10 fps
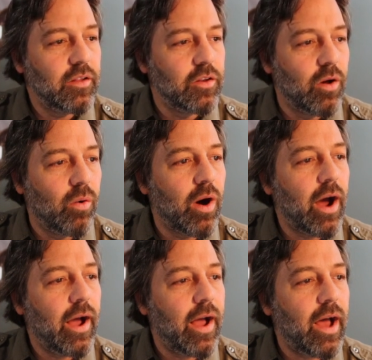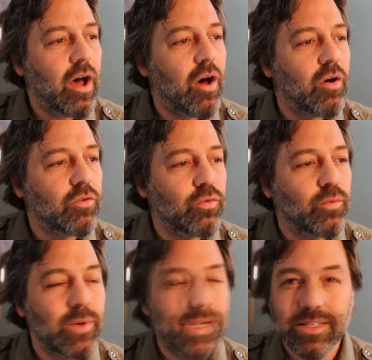you know, how
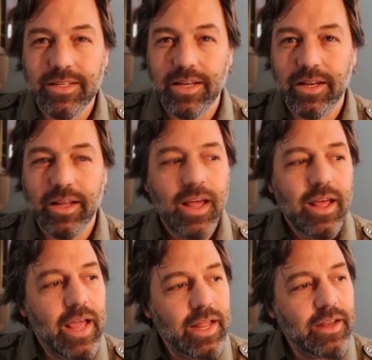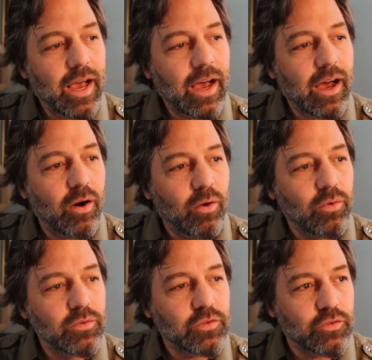twisted and
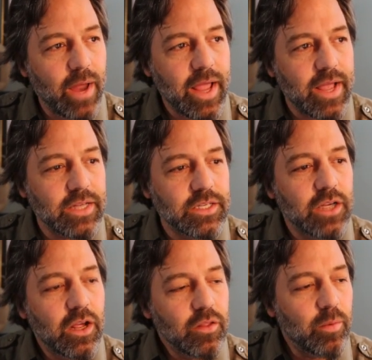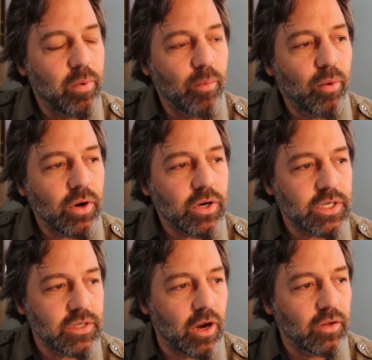how strange the
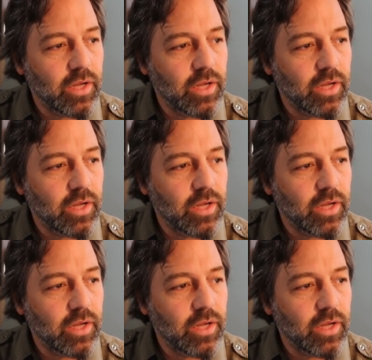proportions are.